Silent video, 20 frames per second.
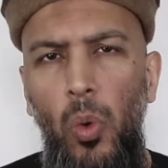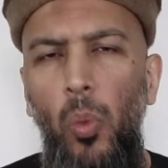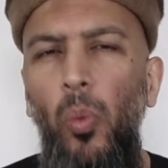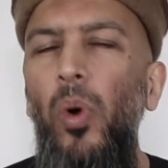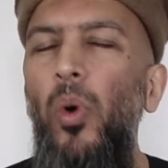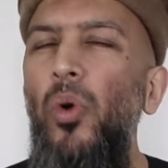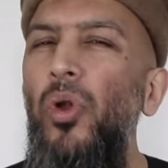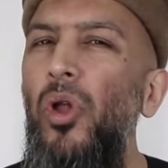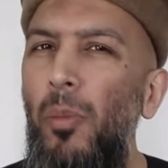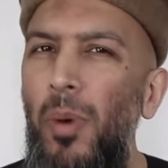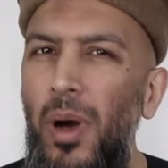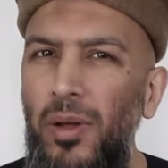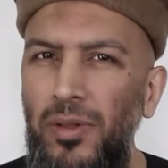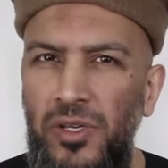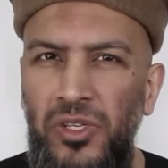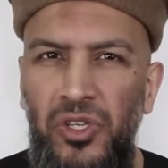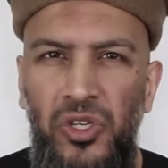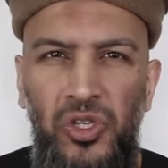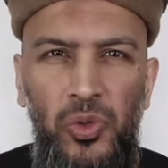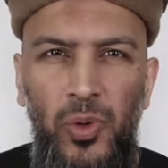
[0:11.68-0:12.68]
We all know about
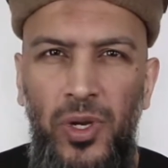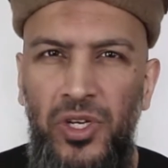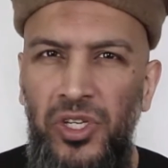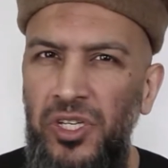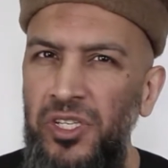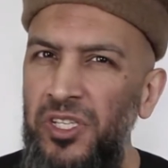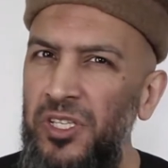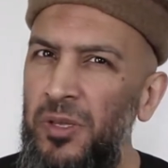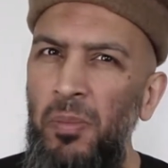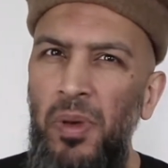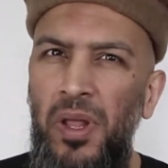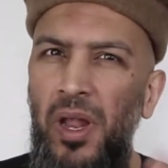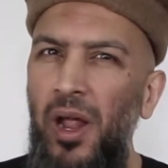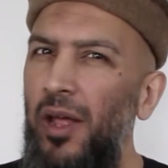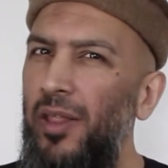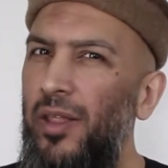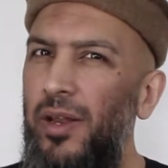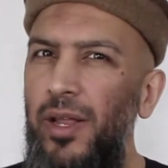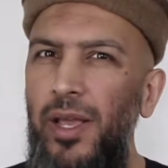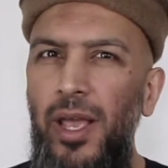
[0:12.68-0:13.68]
this situation, some
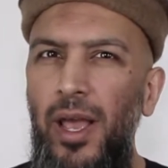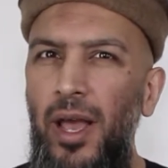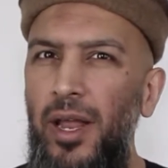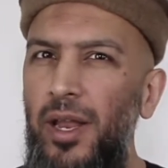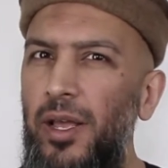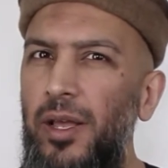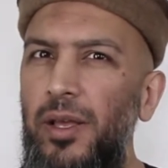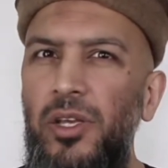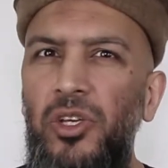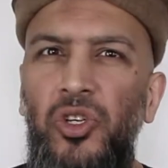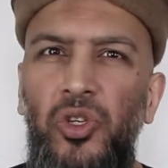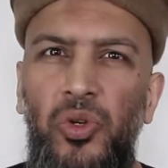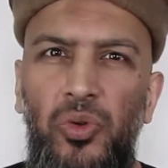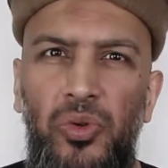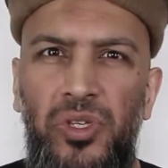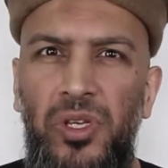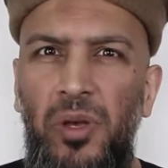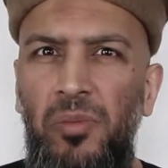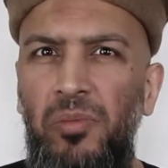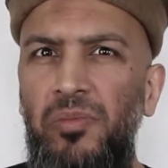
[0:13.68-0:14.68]
baradari yani issue,
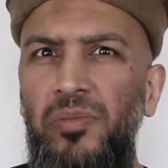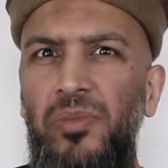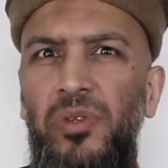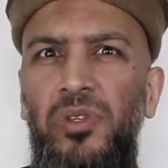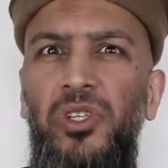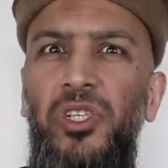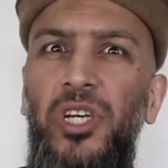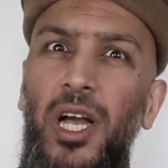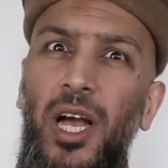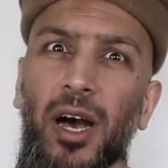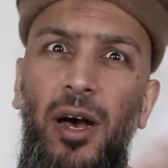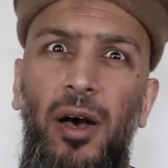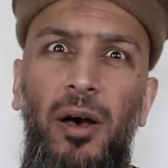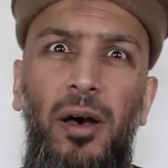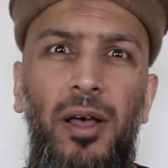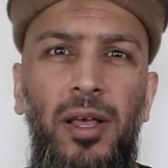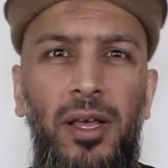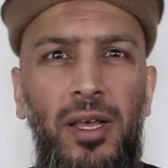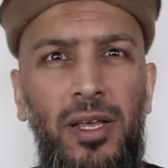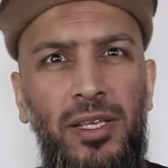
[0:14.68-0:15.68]
some
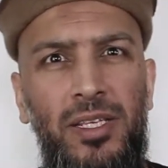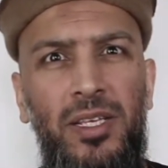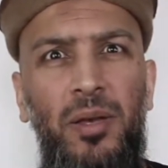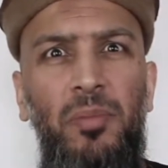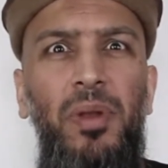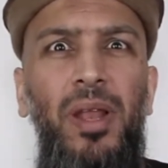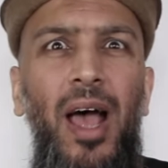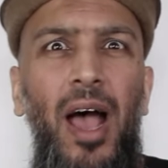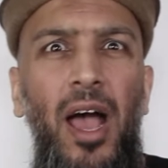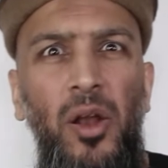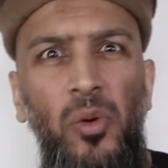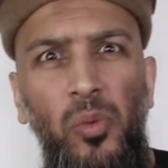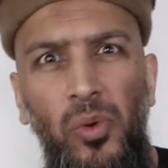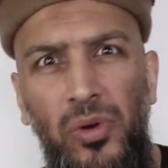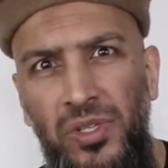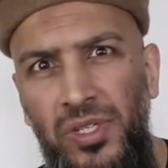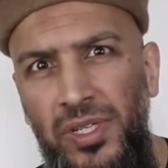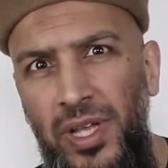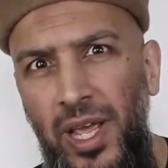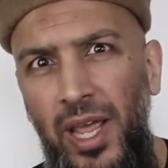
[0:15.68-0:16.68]
jaga, some land
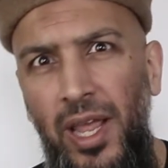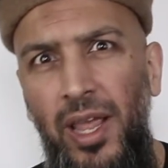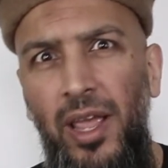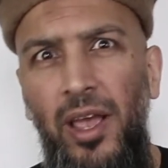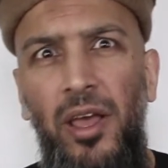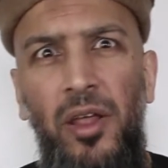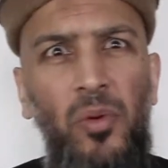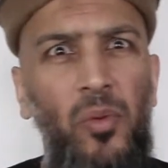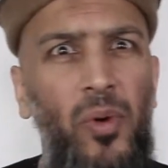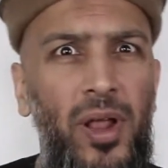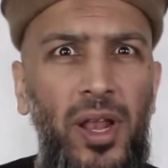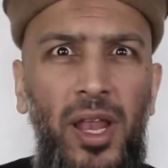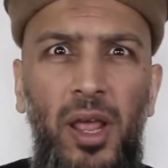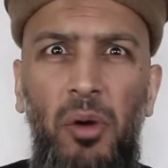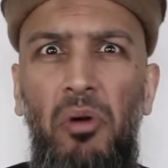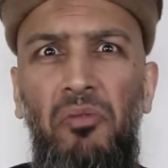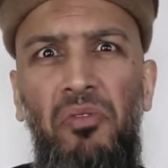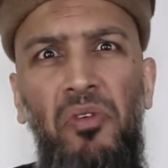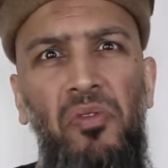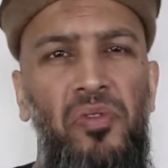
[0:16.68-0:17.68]
was taken when they
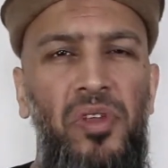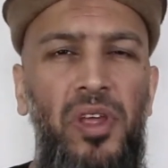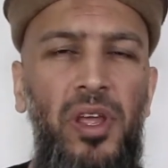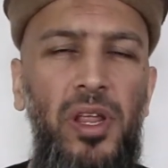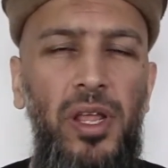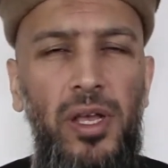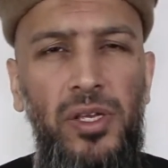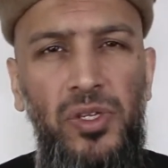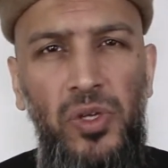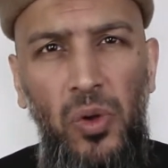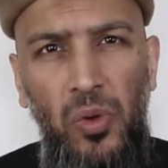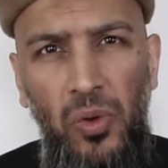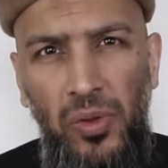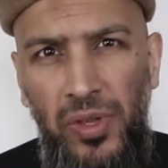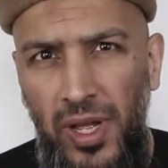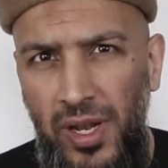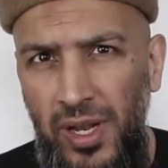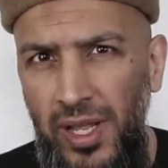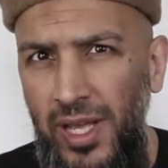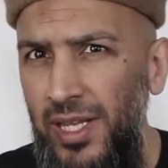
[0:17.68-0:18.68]
were 15 years old
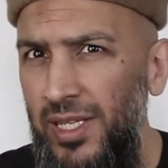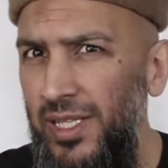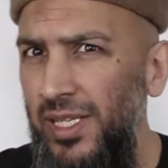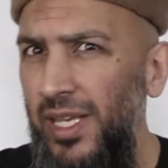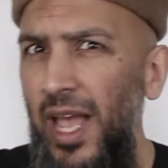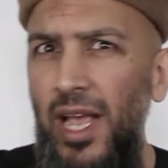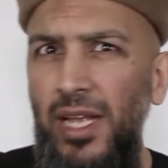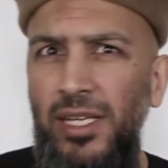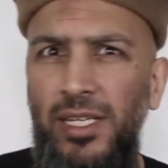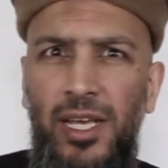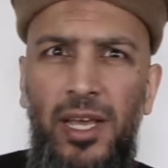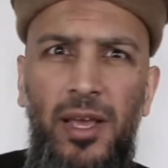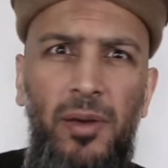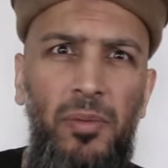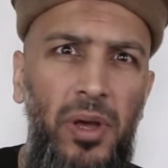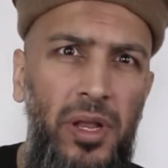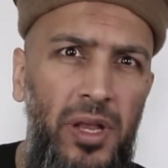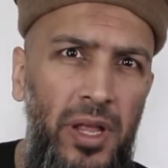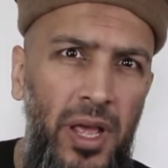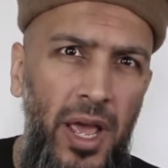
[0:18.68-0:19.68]
and he skanked
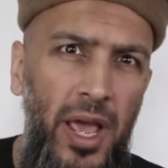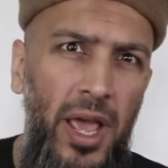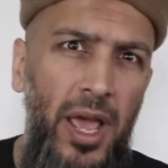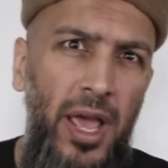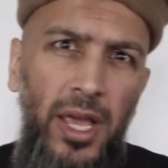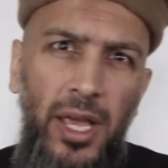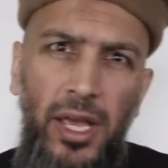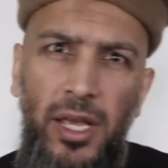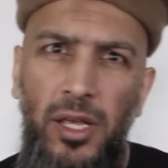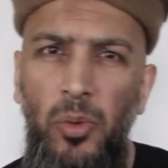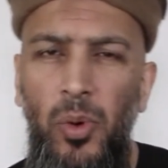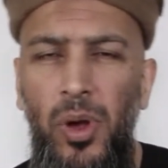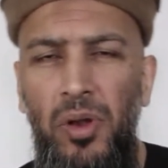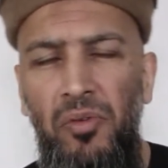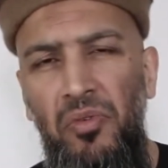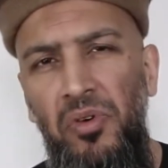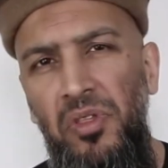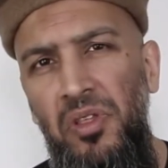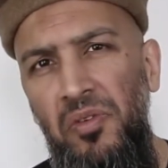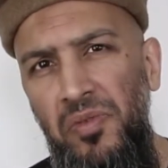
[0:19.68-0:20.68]
him and he
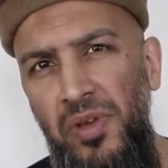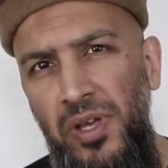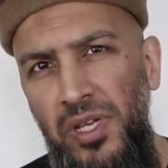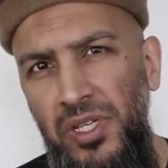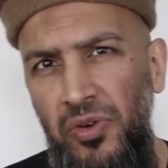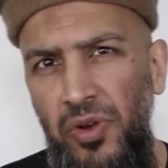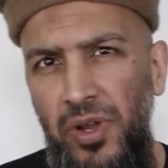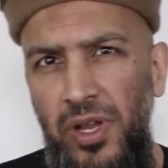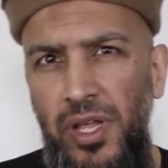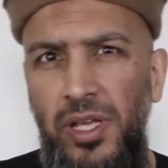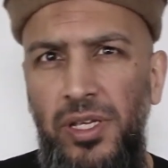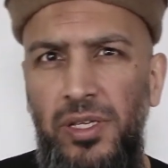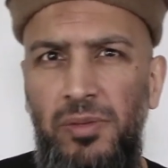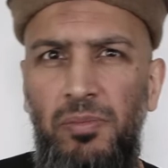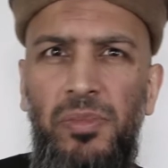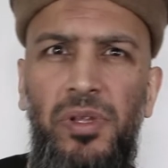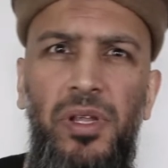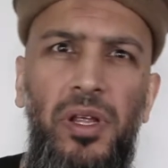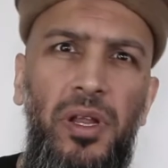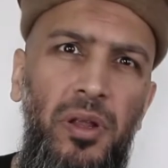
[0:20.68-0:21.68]
went for the visa and he
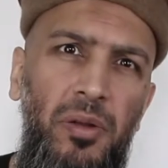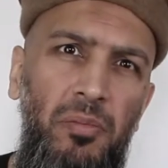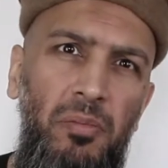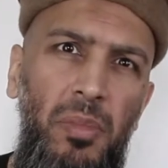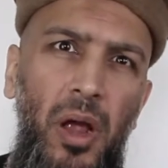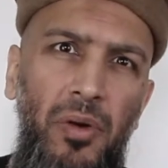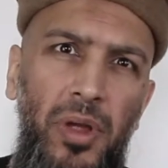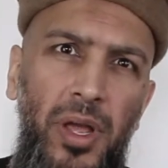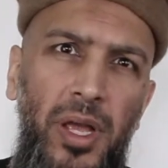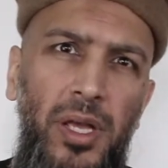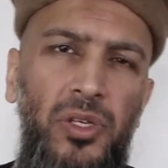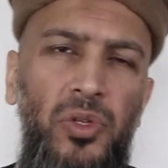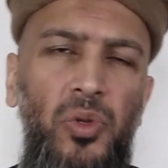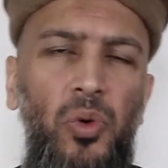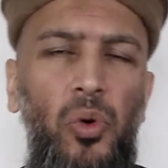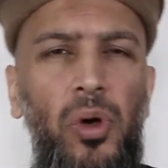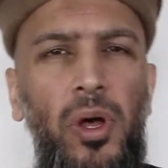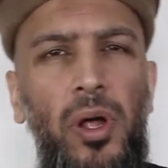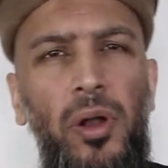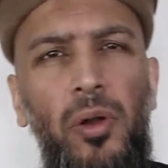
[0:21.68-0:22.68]
didn't marry his
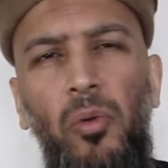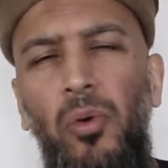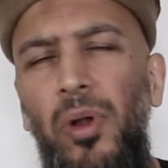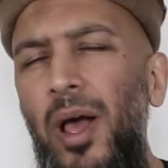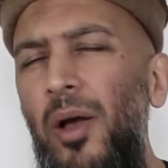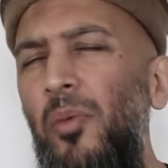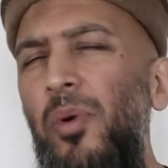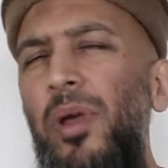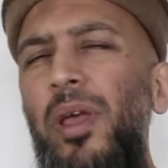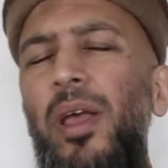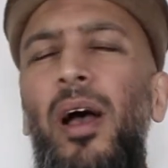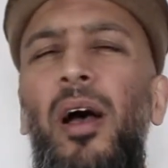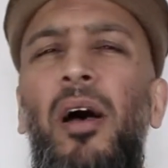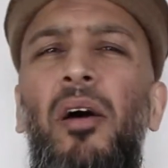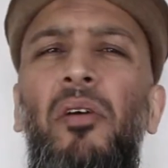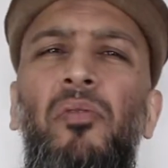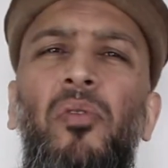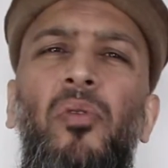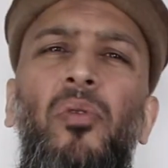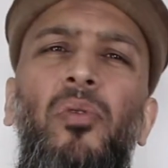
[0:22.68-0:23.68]
daughter and all that. We
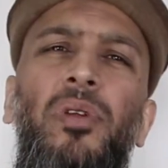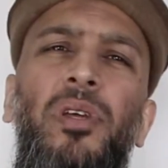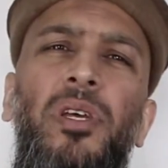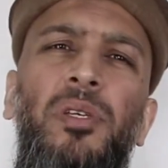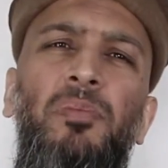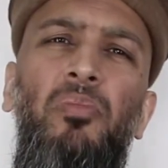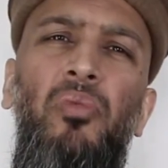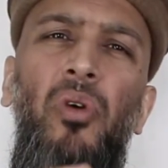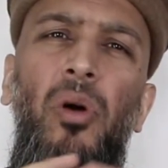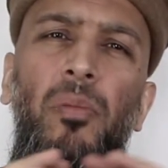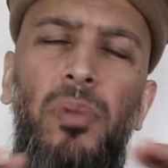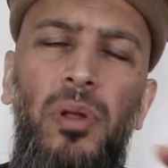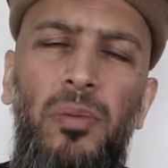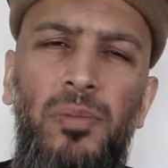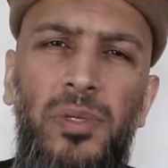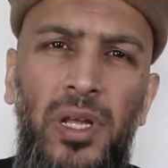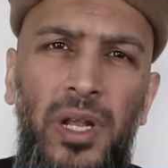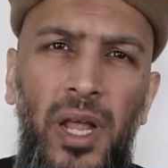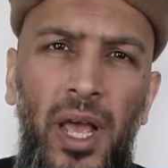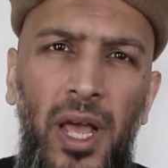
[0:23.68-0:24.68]
have all these
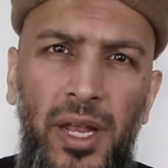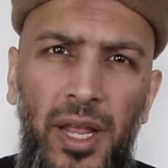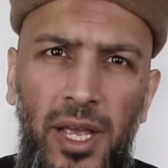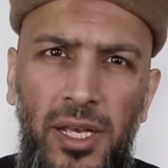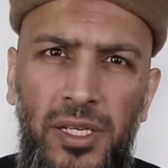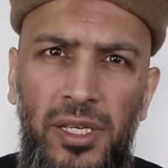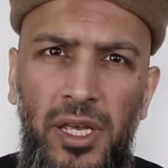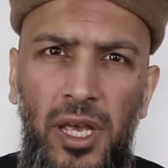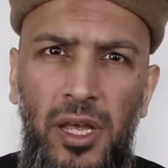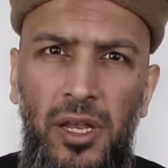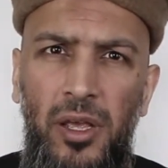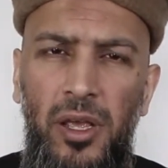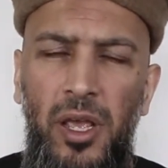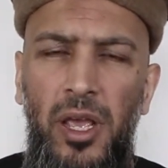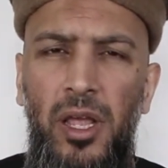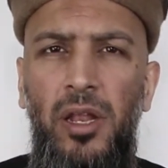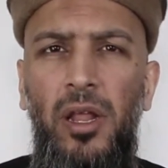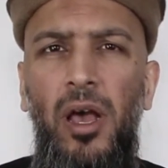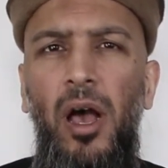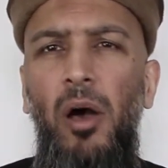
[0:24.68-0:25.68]
problems and headaches yani
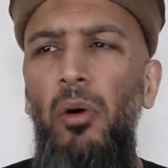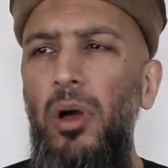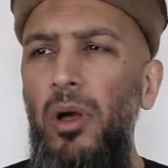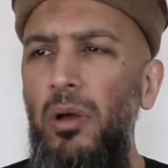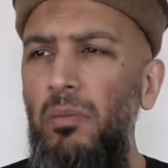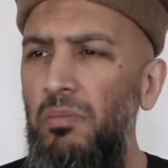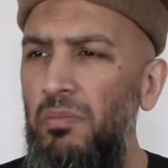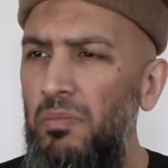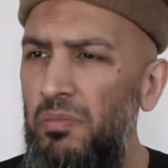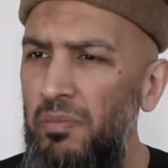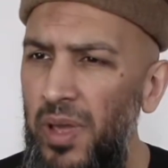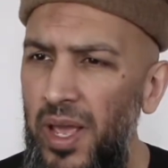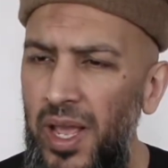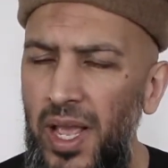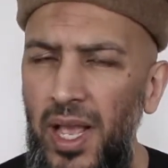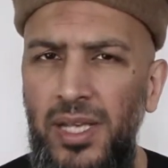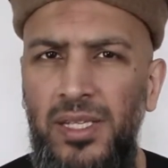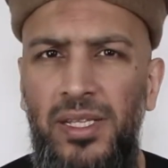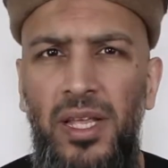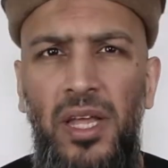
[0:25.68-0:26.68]
in our big
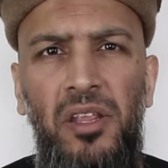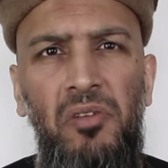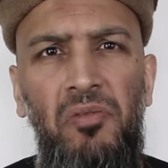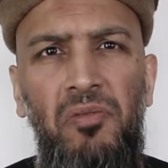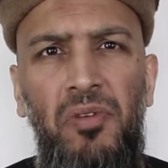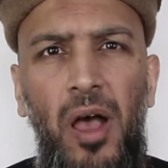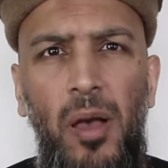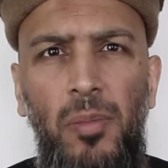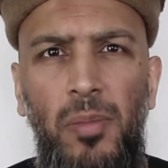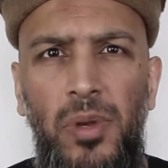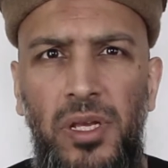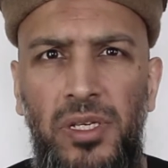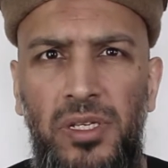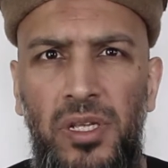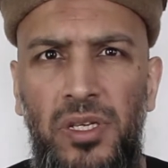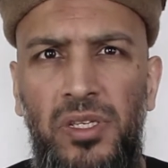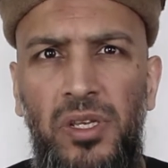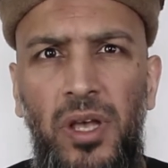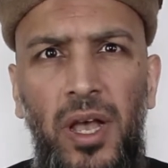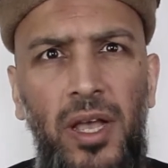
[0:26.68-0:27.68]
extended families,
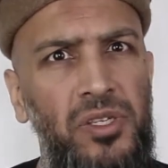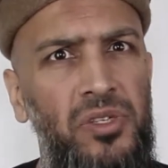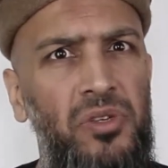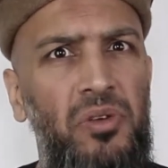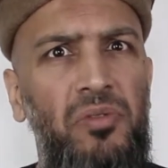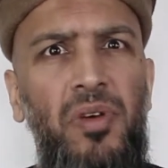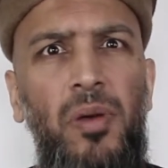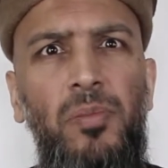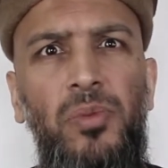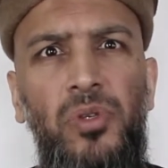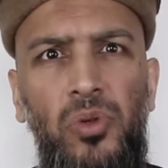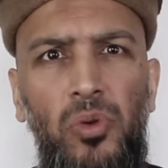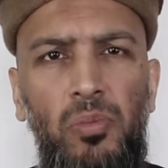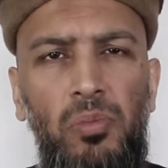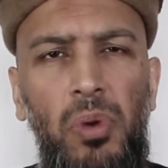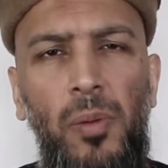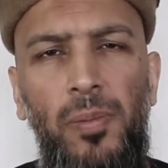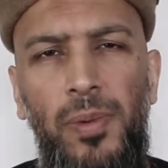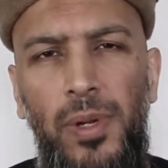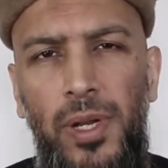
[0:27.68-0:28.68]
the sizes of absolute
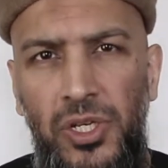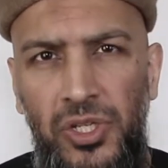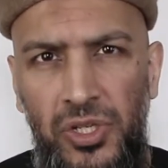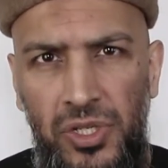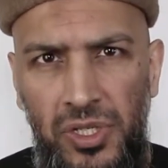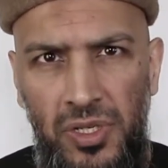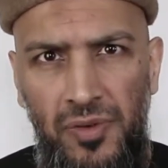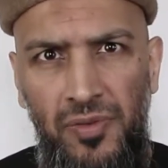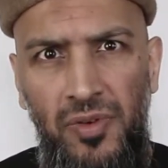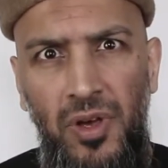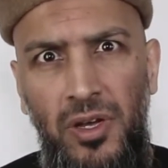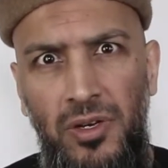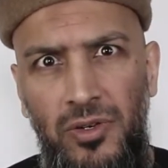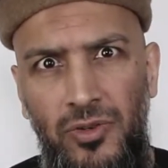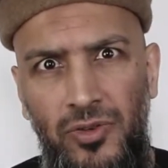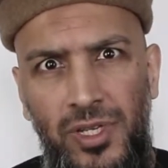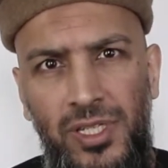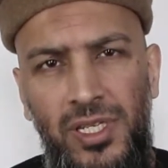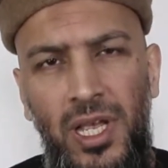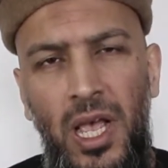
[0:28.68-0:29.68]
populations of
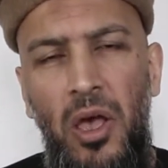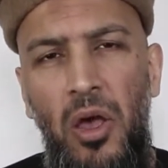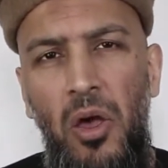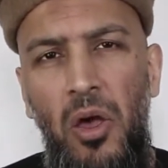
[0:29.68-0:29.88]
countries.